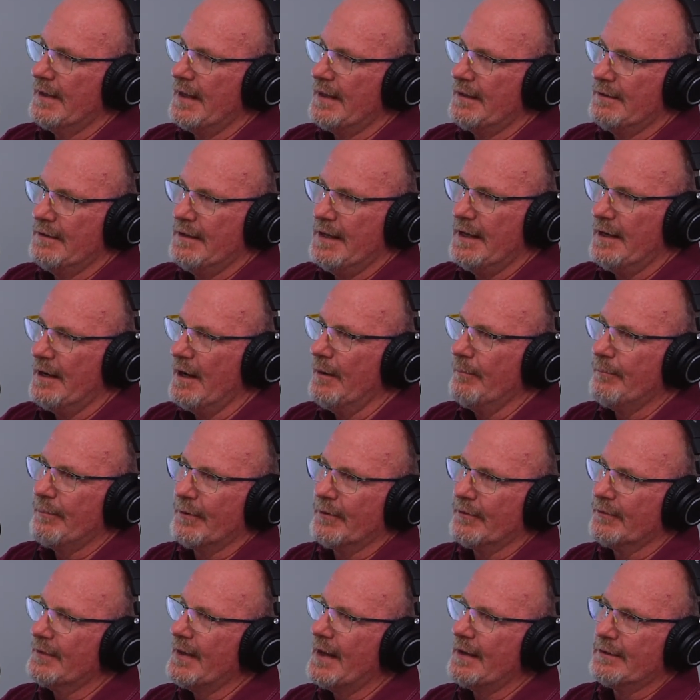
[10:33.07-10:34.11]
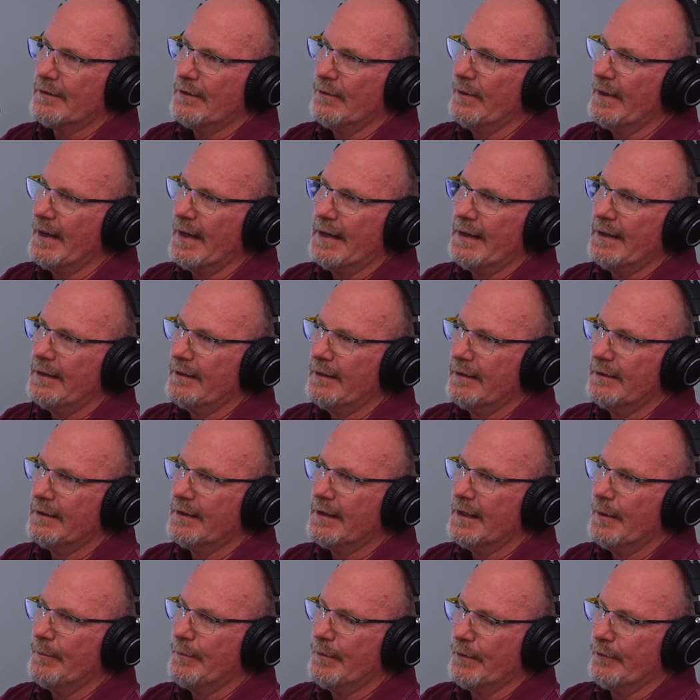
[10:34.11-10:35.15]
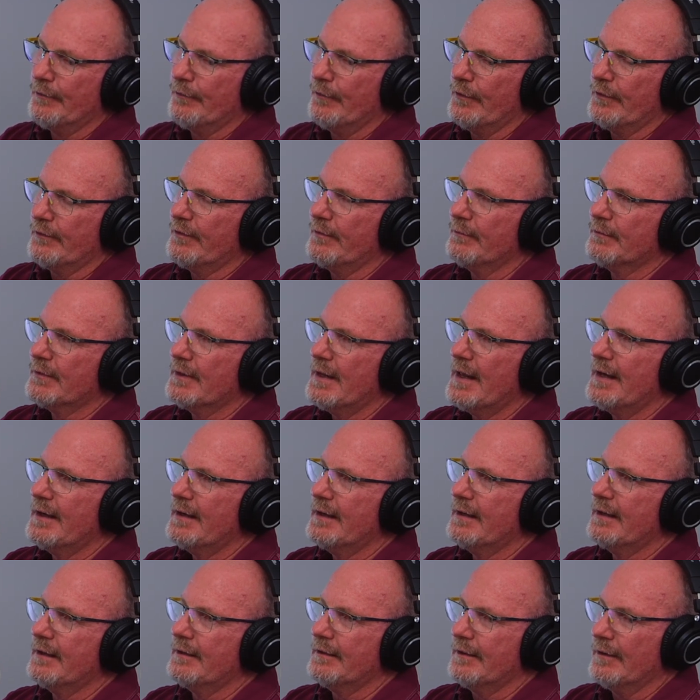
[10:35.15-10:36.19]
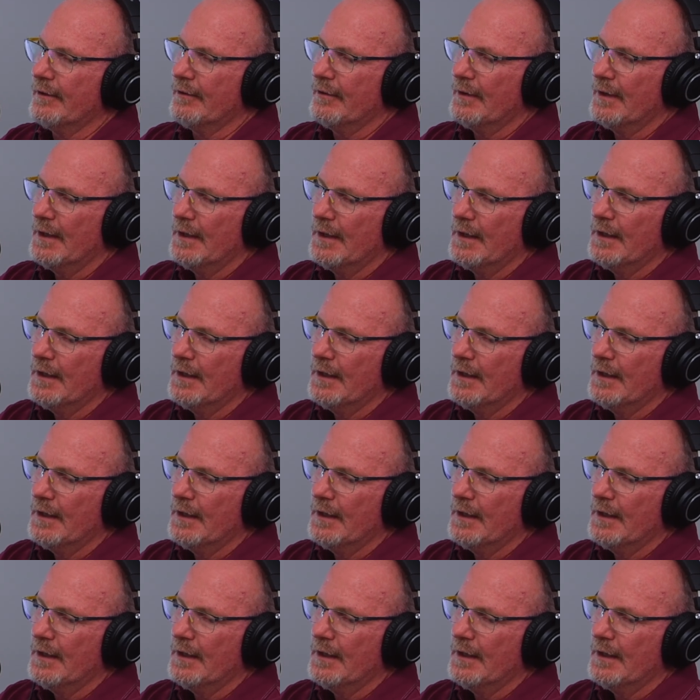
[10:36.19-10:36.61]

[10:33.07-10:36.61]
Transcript: knit upper is not doing anything to keep your foot from sliding in there.